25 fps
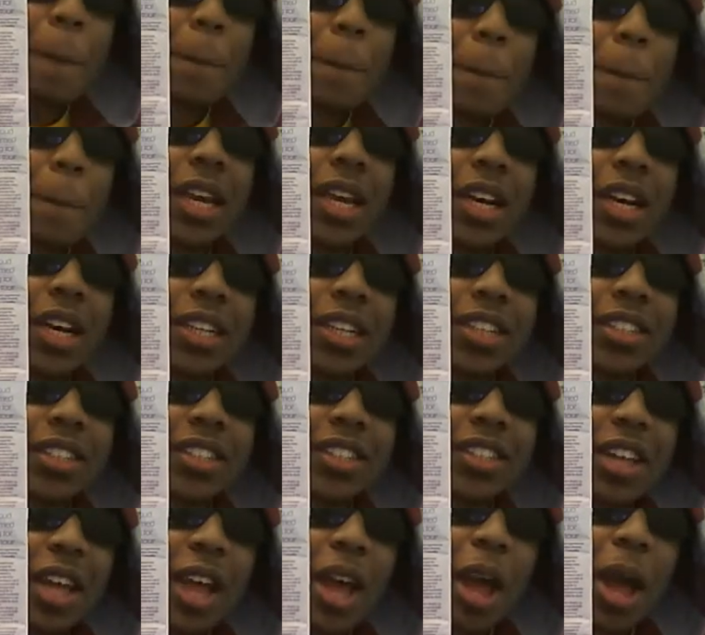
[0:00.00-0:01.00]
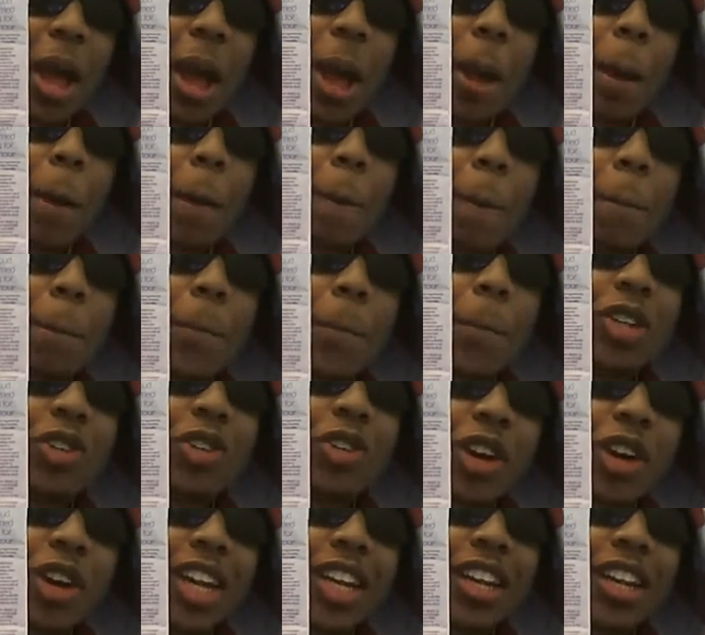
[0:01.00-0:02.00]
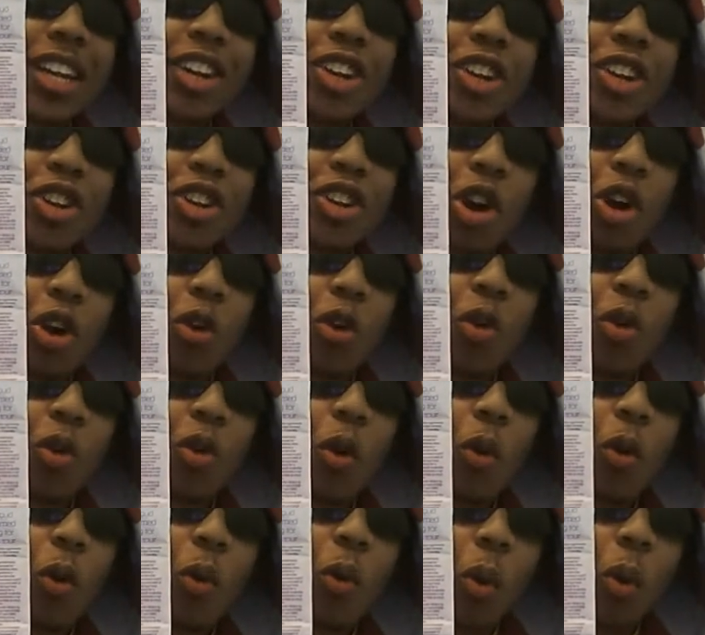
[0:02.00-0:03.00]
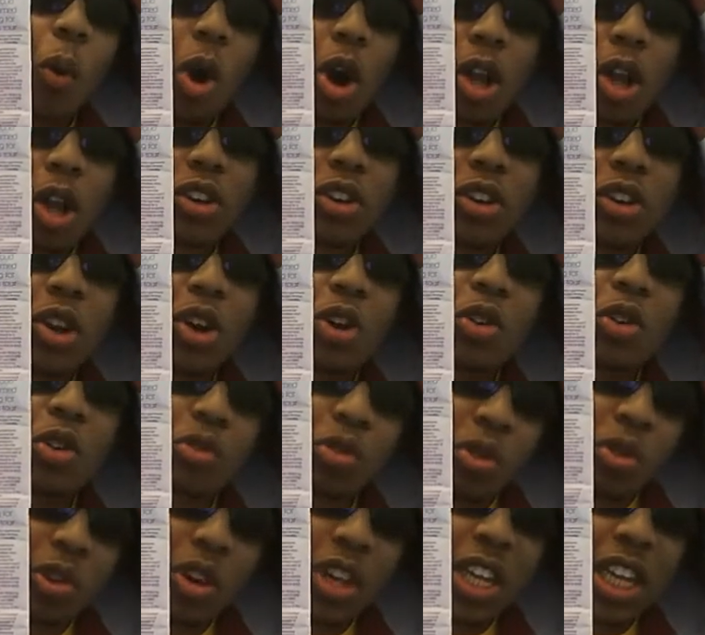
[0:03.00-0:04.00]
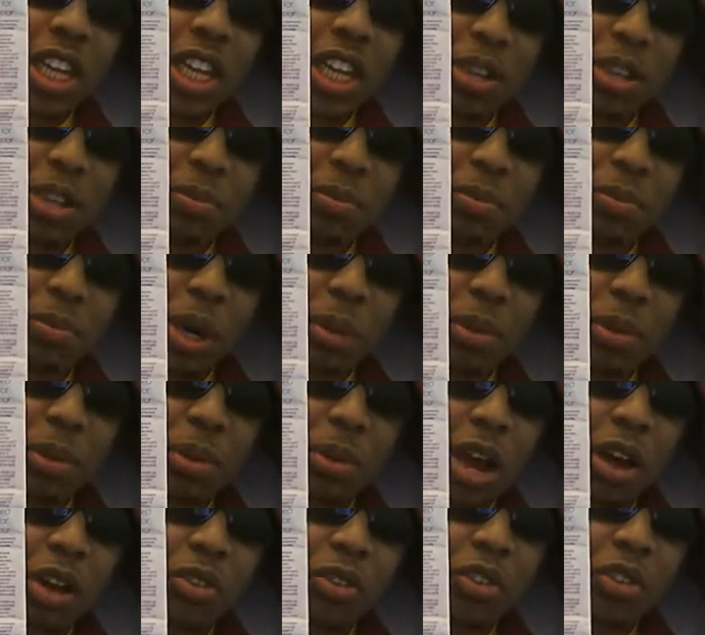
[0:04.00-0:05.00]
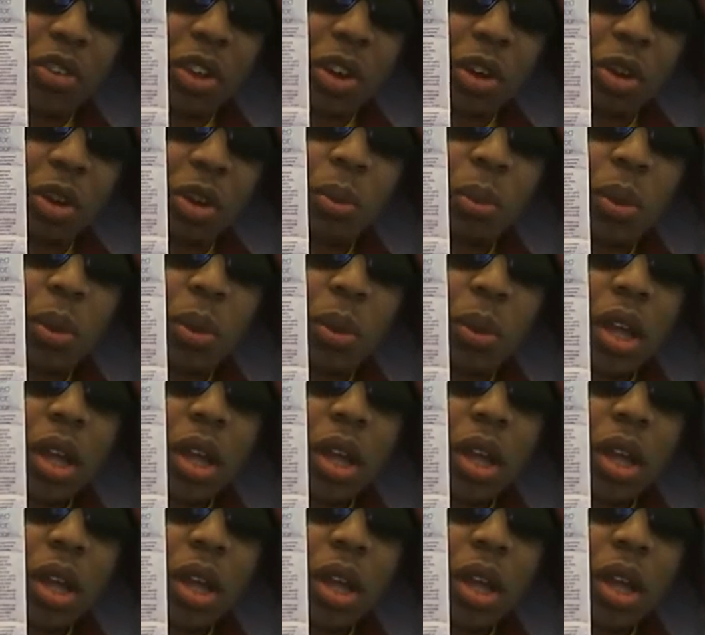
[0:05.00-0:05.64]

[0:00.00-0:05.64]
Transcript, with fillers: because Madrid don't want Rooney at the Bernabeu. So